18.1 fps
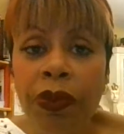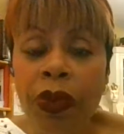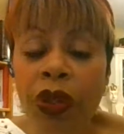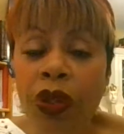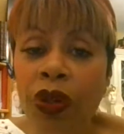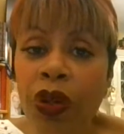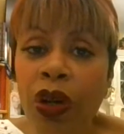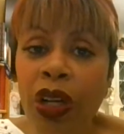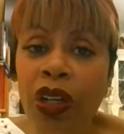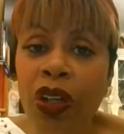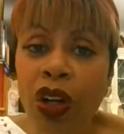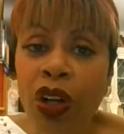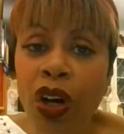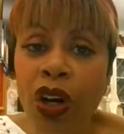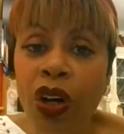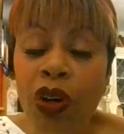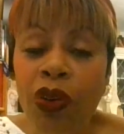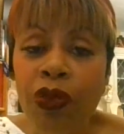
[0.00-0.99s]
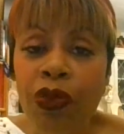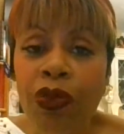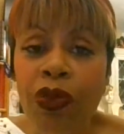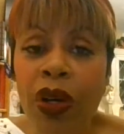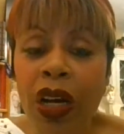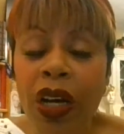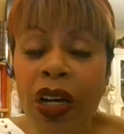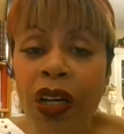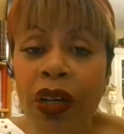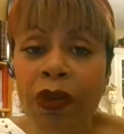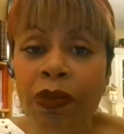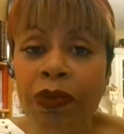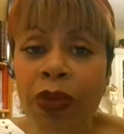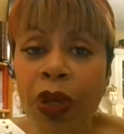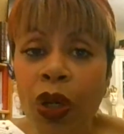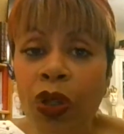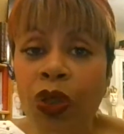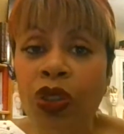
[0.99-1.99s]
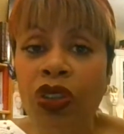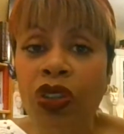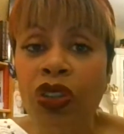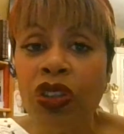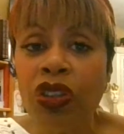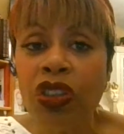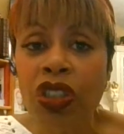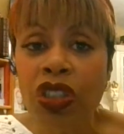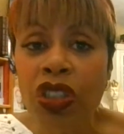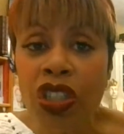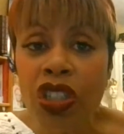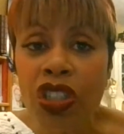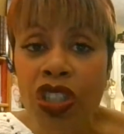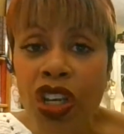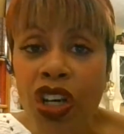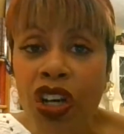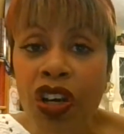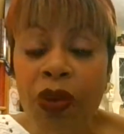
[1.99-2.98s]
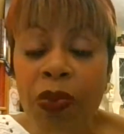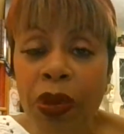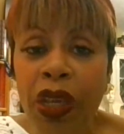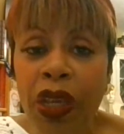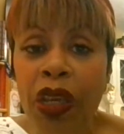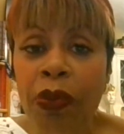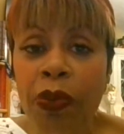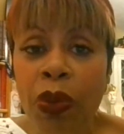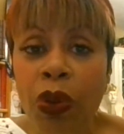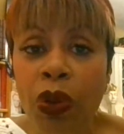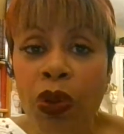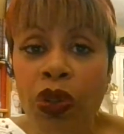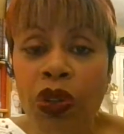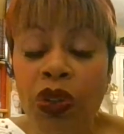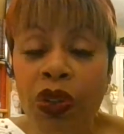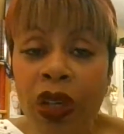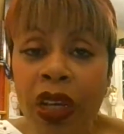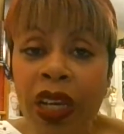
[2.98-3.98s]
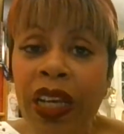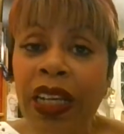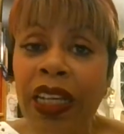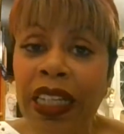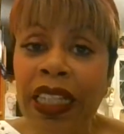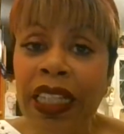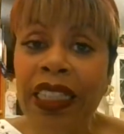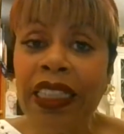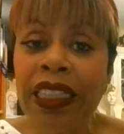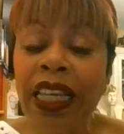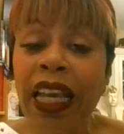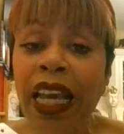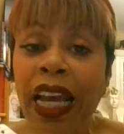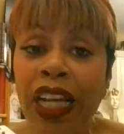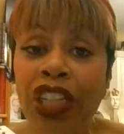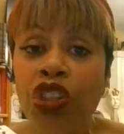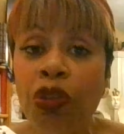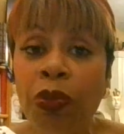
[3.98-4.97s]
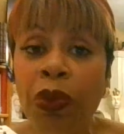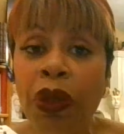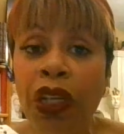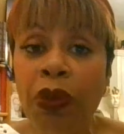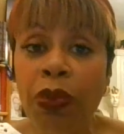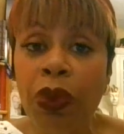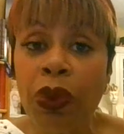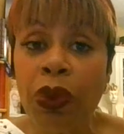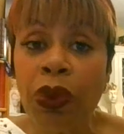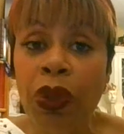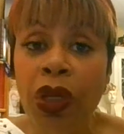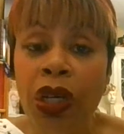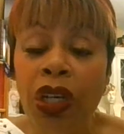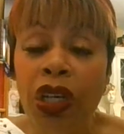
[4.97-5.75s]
You know, a lot of um, posters to deter people or to at least catch people